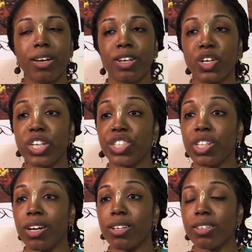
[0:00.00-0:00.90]

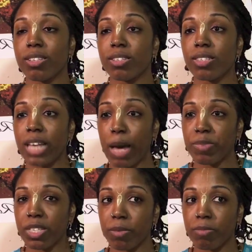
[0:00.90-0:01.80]
Krishna slaps
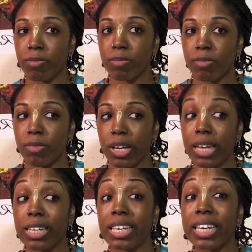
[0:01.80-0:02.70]
him
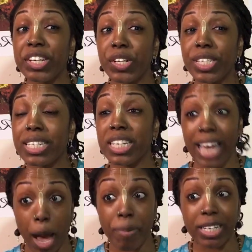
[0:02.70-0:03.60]
and kills and
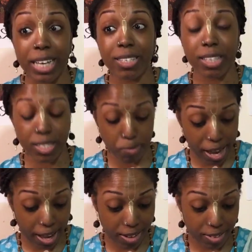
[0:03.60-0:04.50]
decapitates this man.